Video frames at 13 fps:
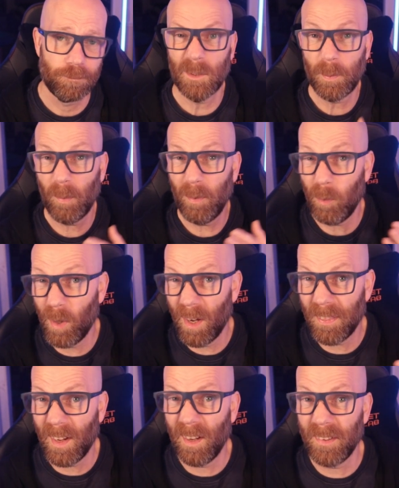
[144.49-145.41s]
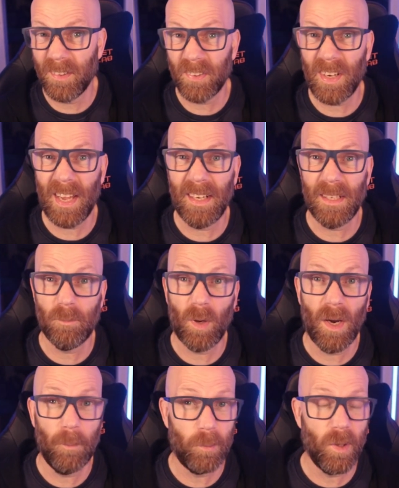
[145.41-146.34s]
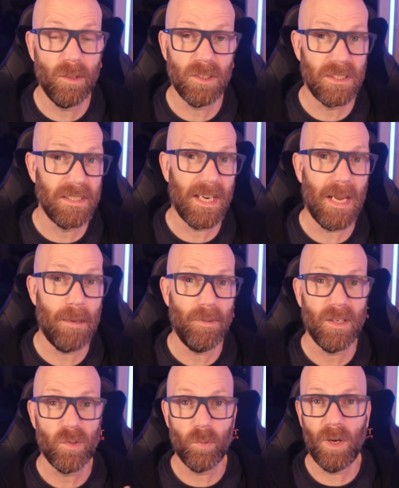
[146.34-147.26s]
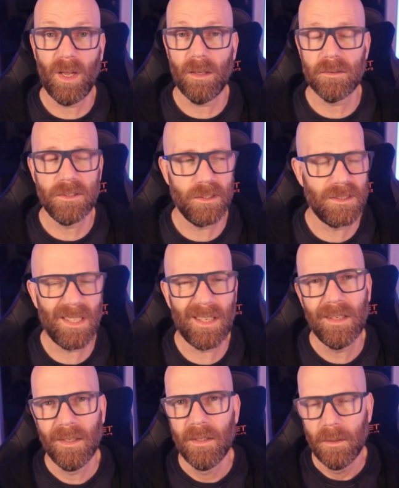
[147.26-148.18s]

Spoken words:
It's probably worth understanding my approach to gaming as well, just to